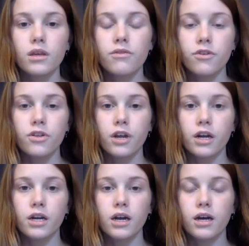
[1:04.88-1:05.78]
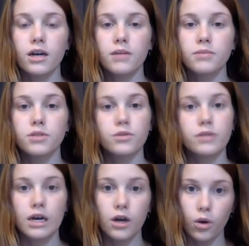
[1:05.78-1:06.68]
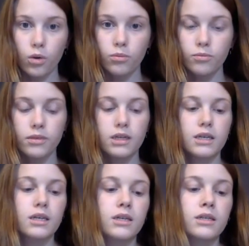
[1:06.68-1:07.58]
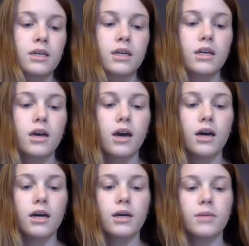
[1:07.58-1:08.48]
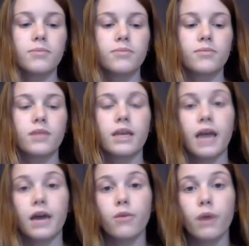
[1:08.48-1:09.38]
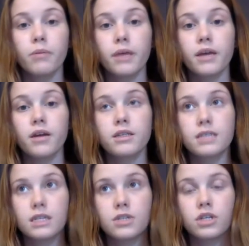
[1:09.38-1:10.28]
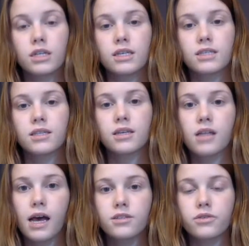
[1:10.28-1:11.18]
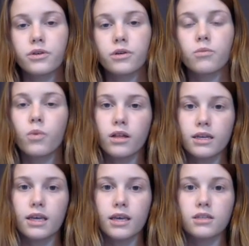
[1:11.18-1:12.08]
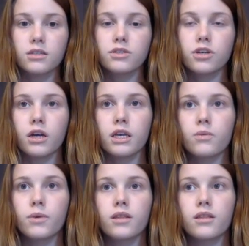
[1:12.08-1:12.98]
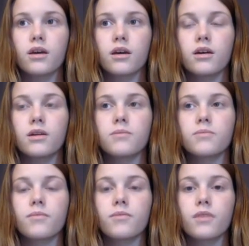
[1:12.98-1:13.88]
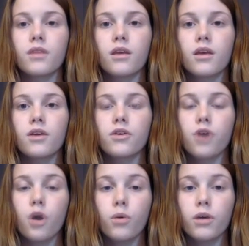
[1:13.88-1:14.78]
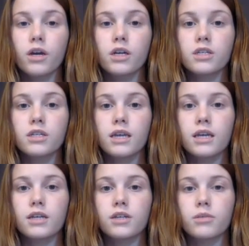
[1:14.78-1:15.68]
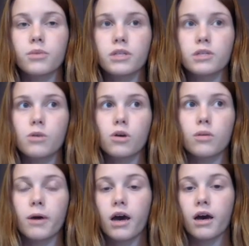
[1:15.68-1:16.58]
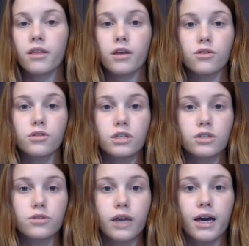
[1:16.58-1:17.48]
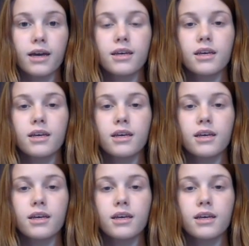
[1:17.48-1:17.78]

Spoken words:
for their student at home. And how do I plan on teaching this in the classroom? Well, again, talking with your coworkers and your principal about how they usually do that.